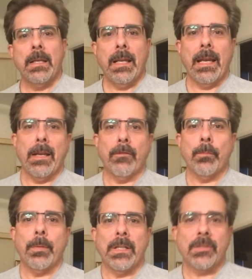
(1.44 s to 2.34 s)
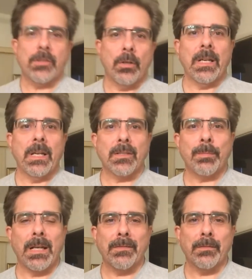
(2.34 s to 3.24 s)
Hey everybody, it's Tony
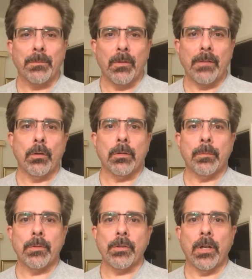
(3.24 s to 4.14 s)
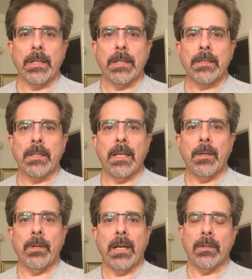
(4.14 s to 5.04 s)
Codispoti from Great Vocal Majority, and today
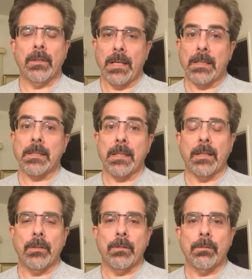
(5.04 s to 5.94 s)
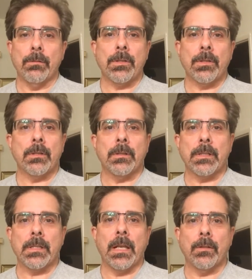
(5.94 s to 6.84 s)
we have a lot of sad news. The
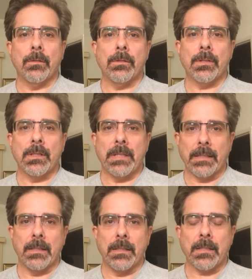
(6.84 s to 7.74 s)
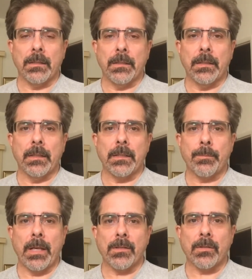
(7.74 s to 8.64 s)
sad news is Antonin Scalia has
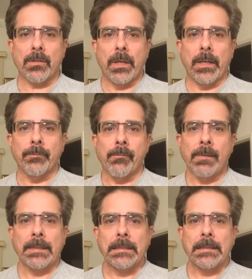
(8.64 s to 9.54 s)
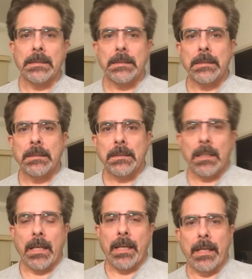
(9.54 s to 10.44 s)
passed away.
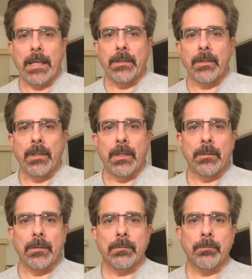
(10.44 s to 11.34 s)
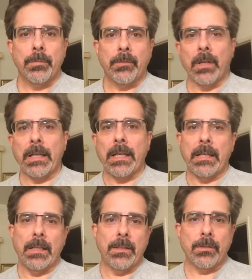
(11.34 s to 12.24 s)
And before I get
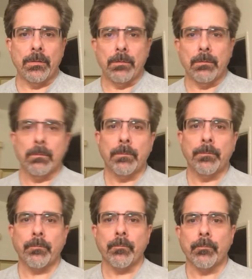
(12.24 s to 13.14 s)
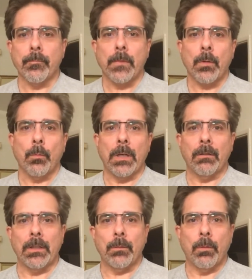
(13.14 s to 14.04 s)
into what I
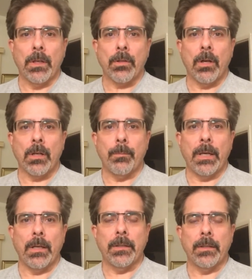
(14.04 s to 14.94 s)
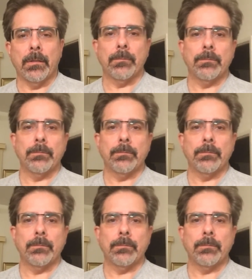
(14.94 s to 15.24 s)
really want to talk about here,